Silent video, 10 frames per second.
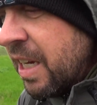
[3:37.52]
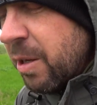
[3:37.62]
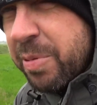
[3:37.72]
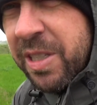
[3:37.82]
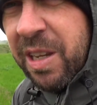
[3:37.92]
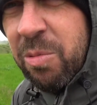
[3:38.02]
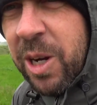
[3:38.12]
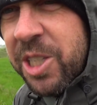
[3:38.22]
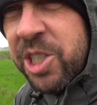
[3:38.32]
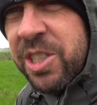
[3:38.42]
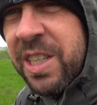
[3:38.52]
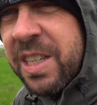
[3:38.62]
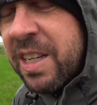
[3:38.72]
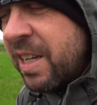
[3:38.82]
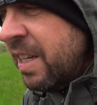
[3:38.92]
upstate
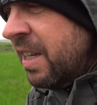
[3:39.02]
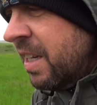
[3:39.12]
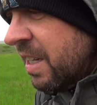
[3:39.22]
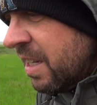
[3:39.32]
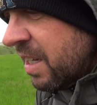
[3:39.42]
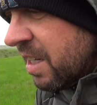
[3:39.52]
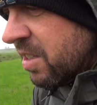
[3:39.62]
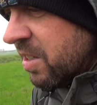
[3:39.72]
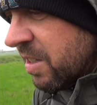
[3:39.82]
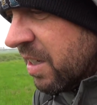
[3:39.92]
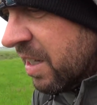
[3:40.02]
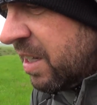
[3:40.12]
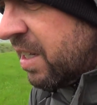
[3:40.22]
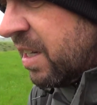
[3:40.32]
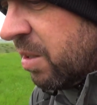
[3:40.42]
Washington along
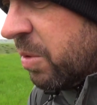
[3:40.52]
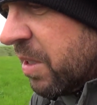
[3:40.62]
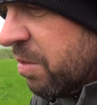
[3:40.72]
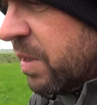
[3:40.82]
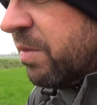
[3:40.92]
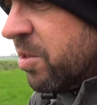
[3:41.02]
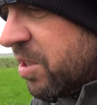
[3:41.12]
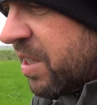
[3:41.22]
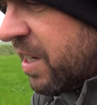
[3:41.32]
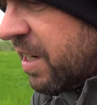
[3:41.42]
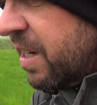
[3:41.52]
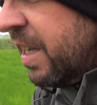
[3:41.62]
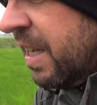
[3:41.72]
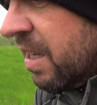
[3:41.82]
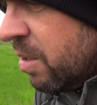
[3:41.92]
one of the rivers there,
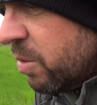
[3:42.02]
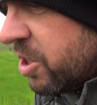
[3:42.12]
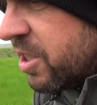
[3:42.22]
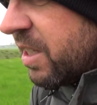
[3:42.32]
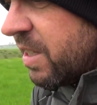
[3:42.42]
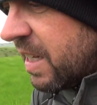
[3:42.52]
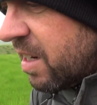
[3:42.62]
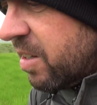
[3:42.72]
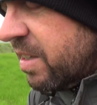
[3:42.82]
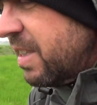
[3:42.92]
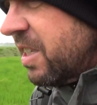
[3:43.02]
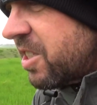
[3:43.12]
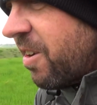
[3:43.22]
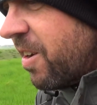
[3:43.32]
which is that you get all of these